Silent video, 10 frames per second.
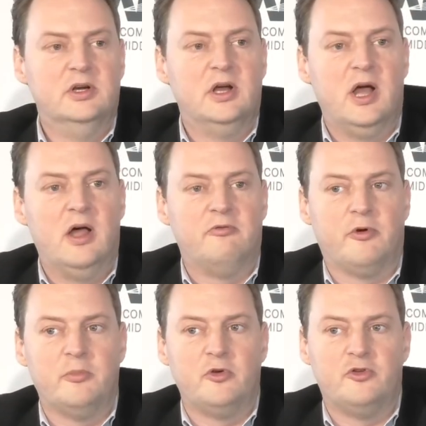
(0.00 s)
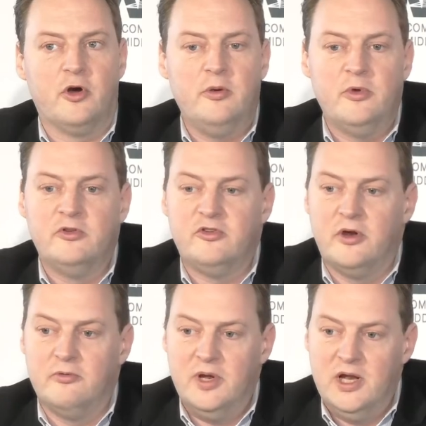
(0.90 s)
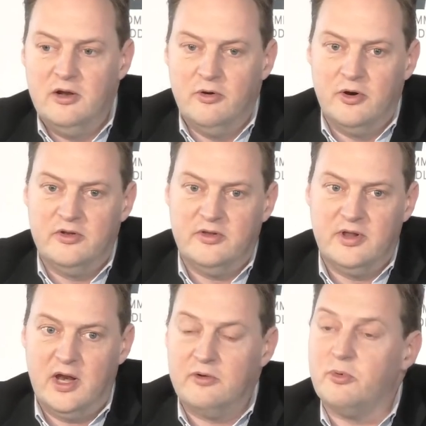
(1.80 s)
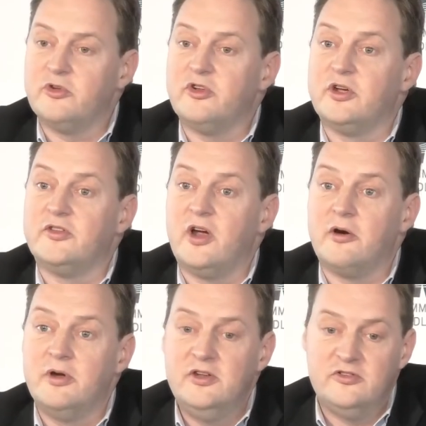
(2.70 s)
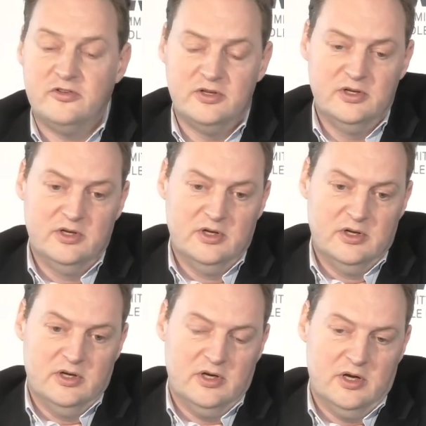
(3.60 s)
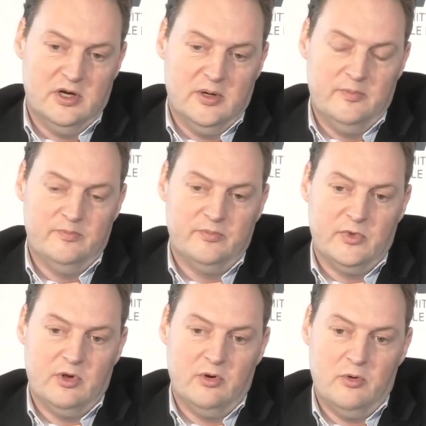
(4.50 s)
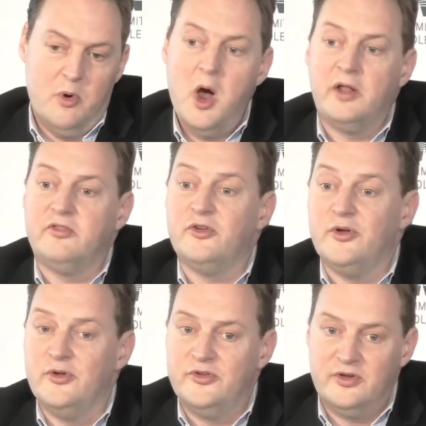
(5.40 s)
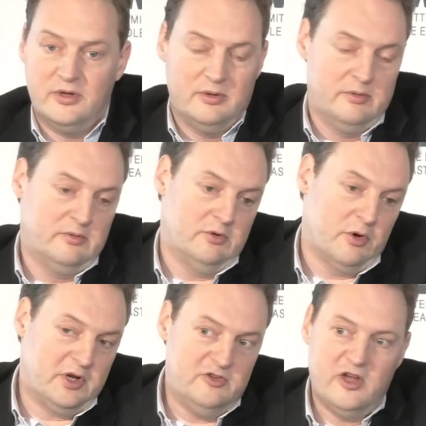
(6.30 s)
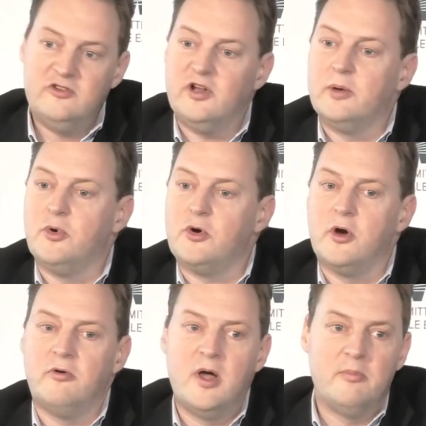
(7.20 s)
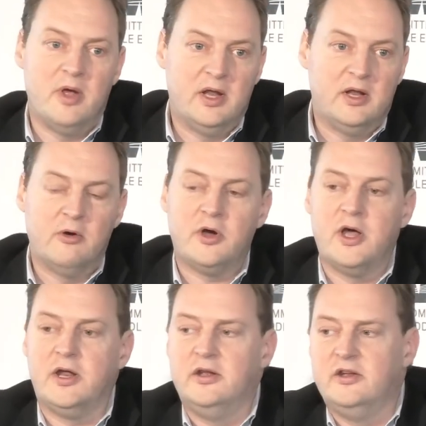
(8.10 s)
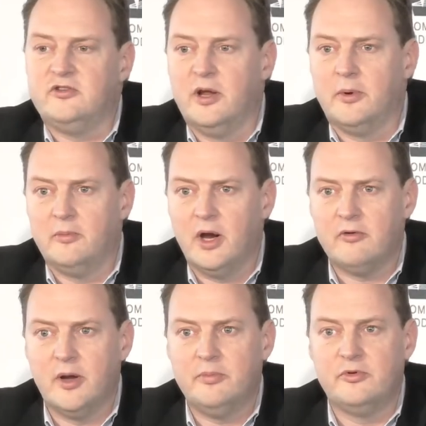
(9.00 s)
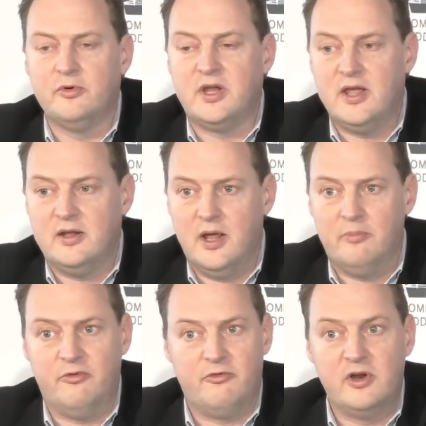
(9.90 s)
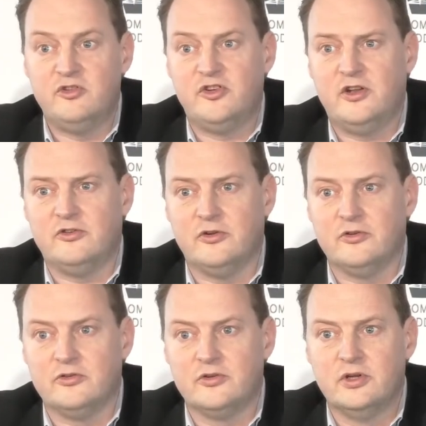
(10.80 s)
And from those documents, they really learned that it was the Qataris who had told organizations like Boko Haram and Al-Qaeda in the Islamic Maghreb to kidnap French citizens.